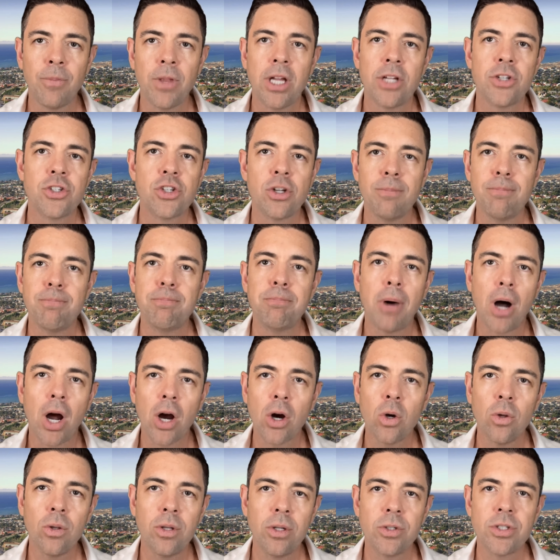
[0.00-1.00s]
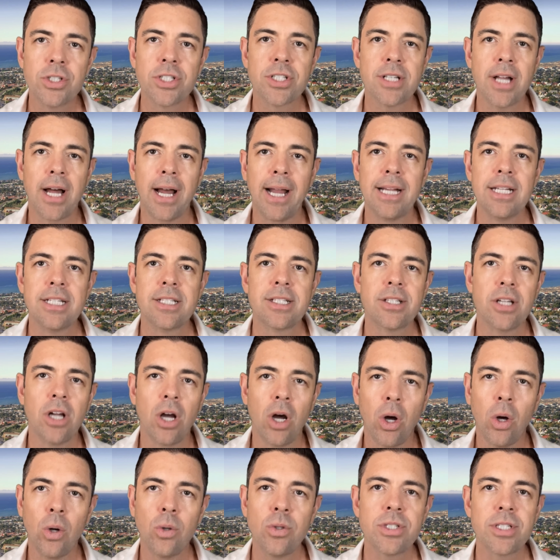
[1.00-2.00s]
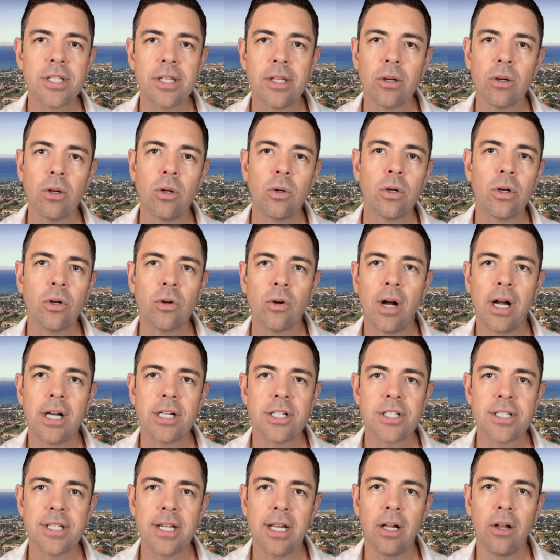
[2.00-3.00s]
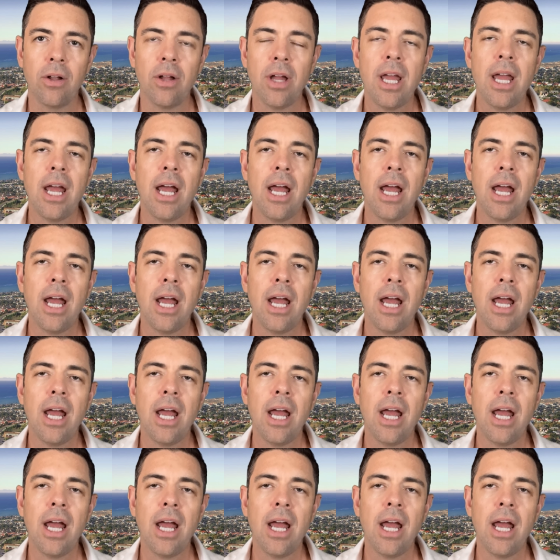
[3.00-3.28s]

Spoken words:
to borrow those signs to host their own garage sale,